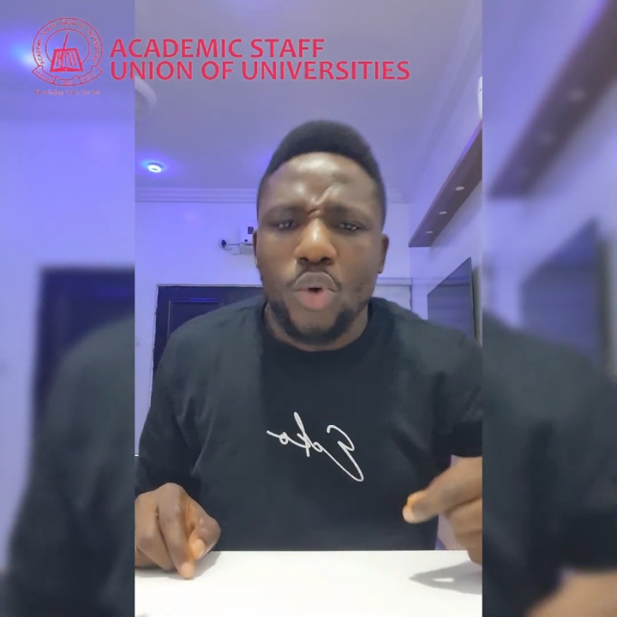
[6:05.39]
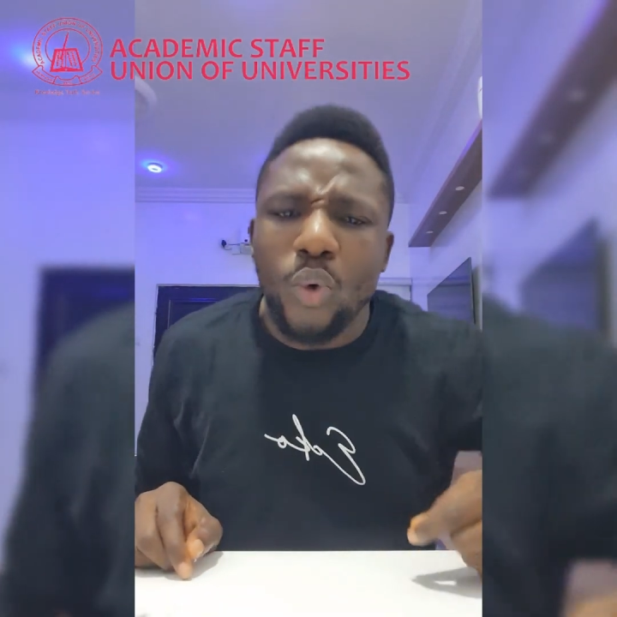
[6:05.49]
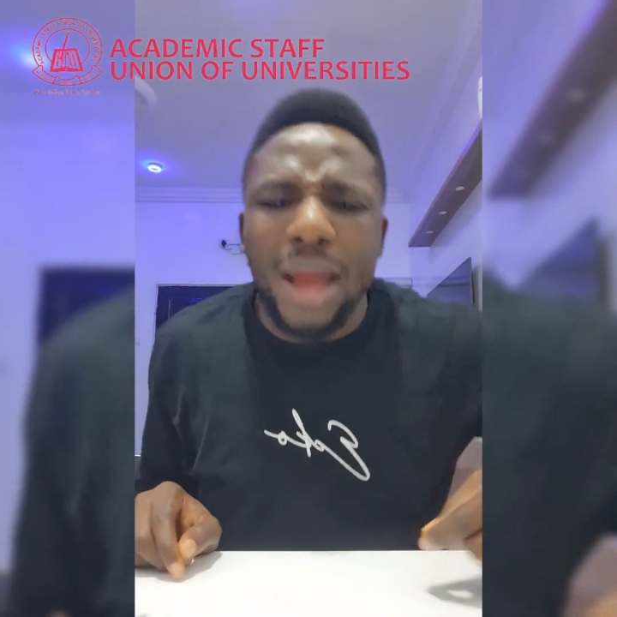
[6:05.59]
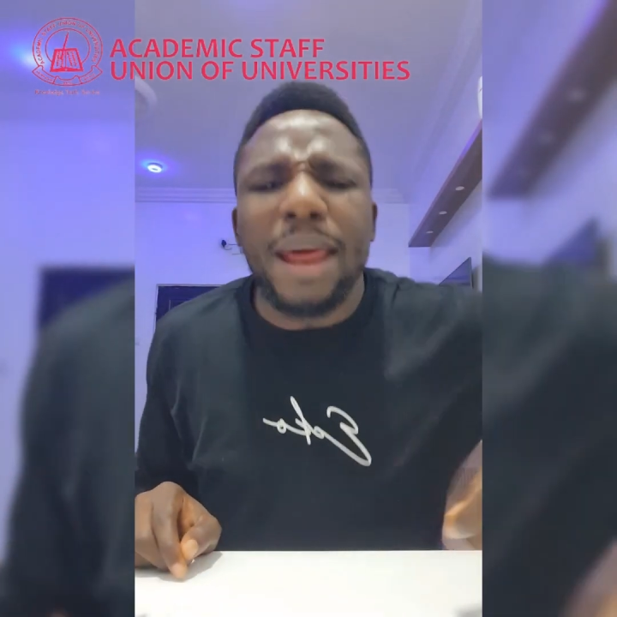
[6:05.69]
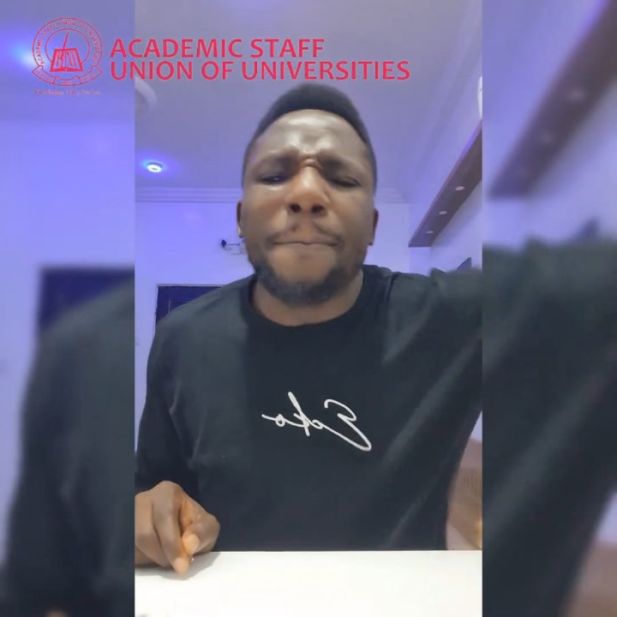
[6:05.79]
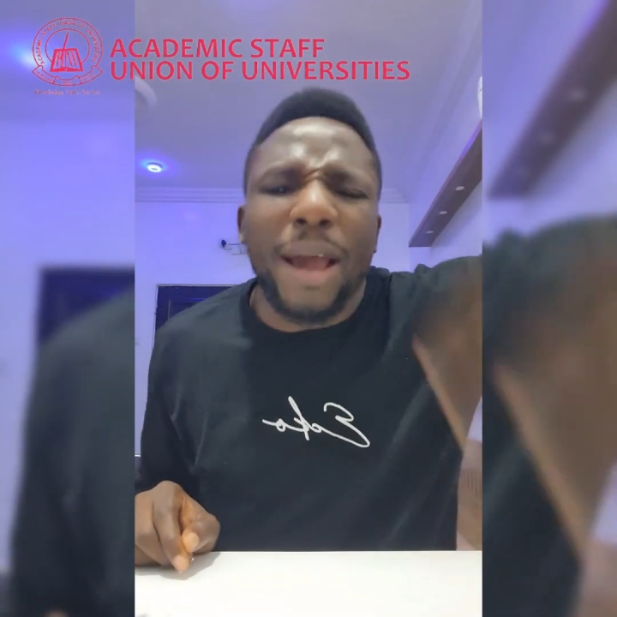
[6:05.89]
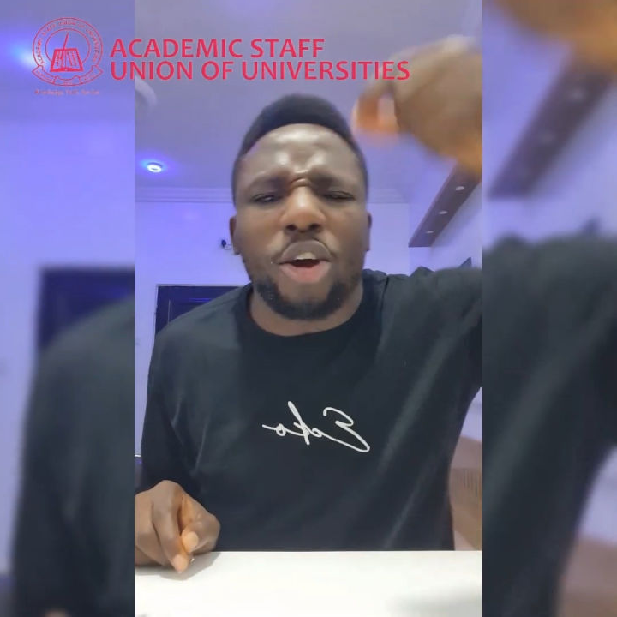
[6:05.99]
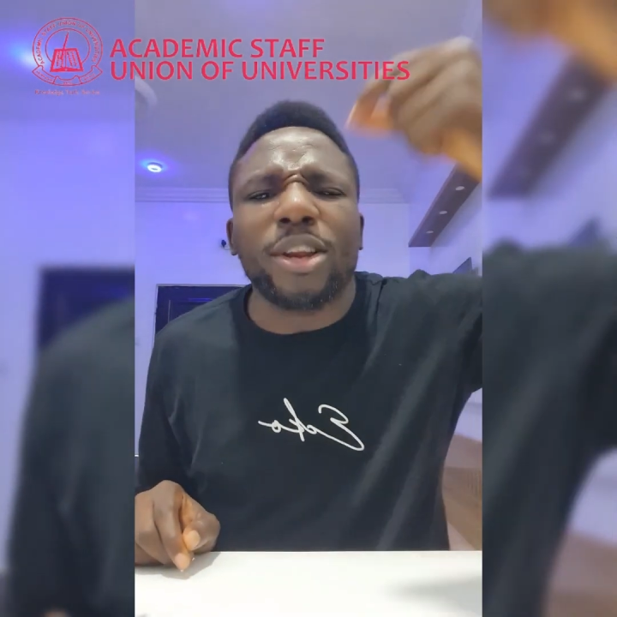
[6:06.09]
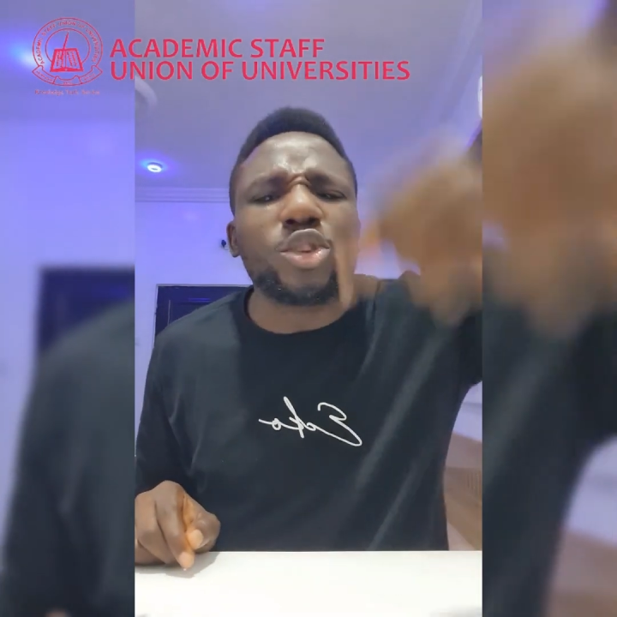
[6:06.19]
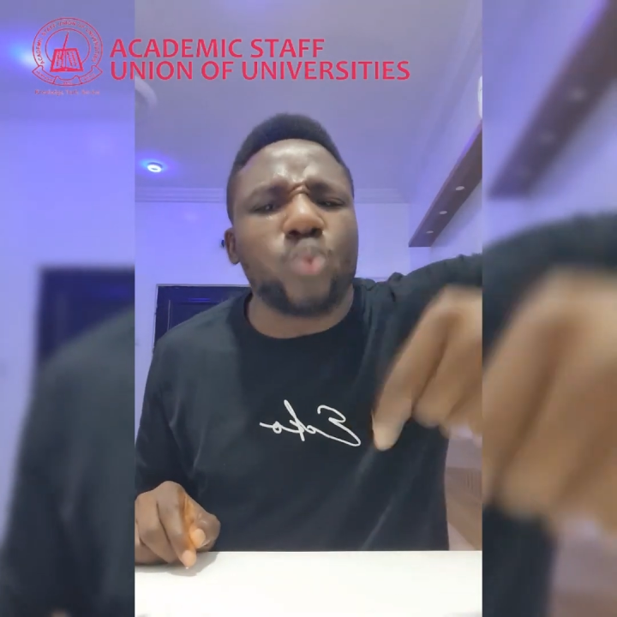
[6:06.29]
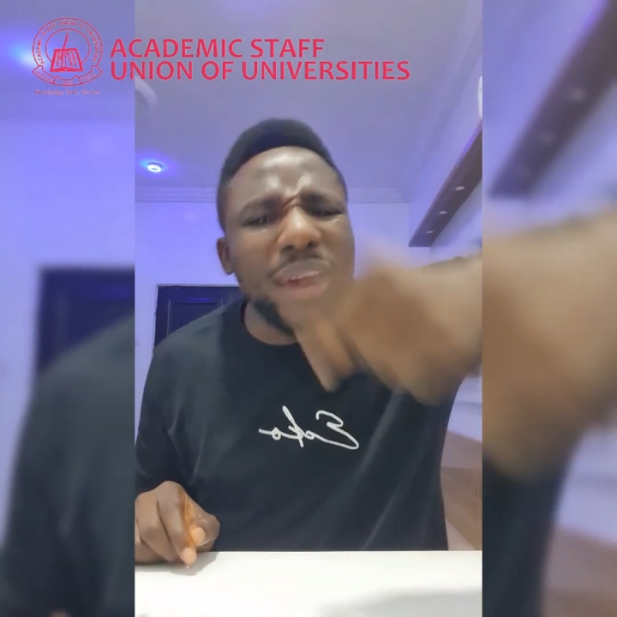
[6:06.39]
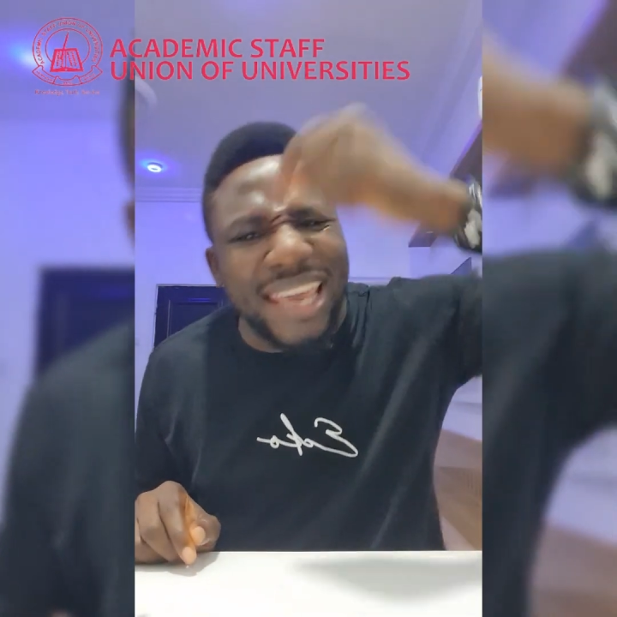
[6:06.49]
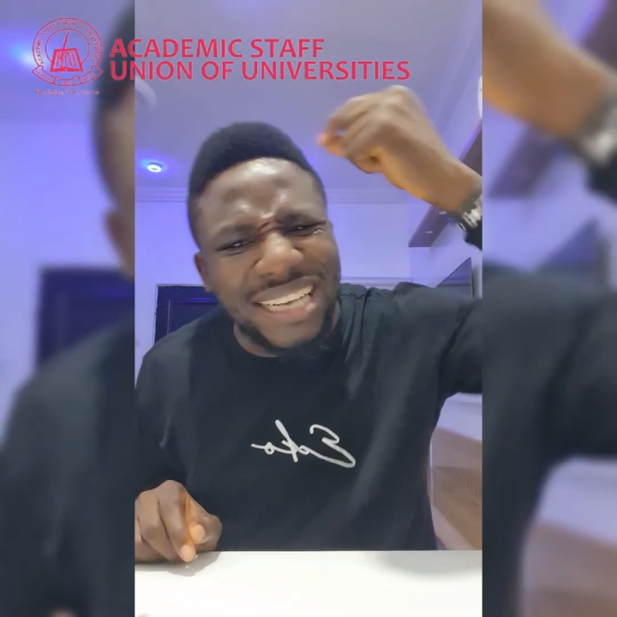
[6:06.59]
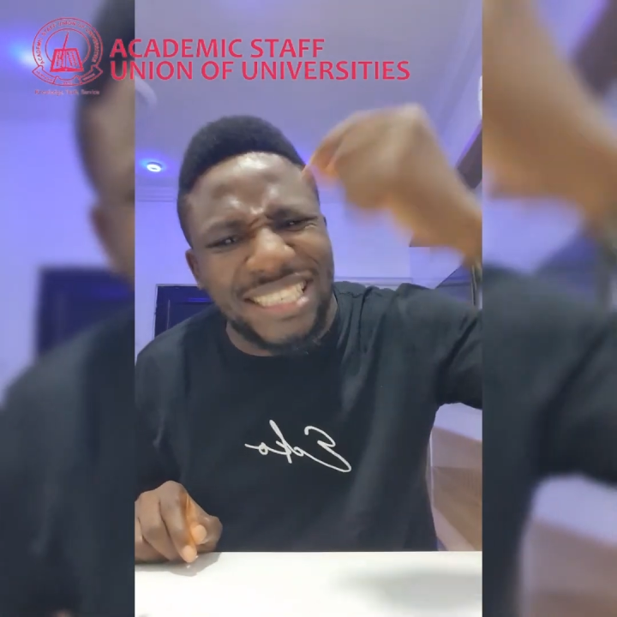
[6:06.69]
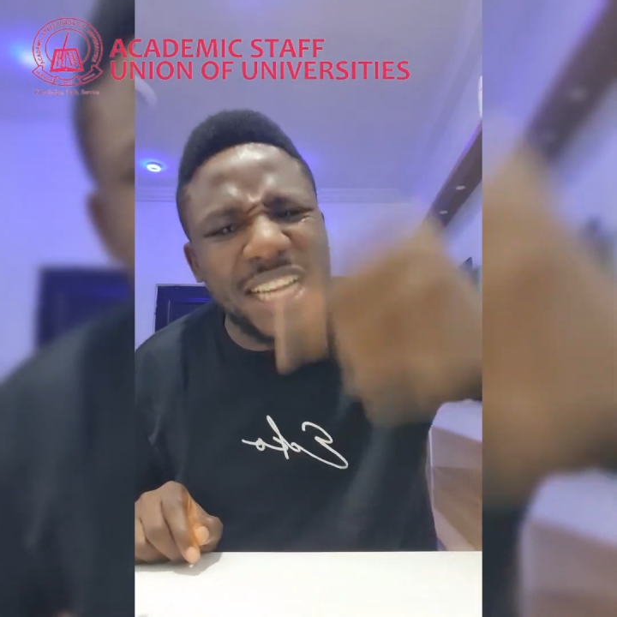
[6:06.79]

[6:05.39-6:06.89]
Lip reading: when they make all these wicked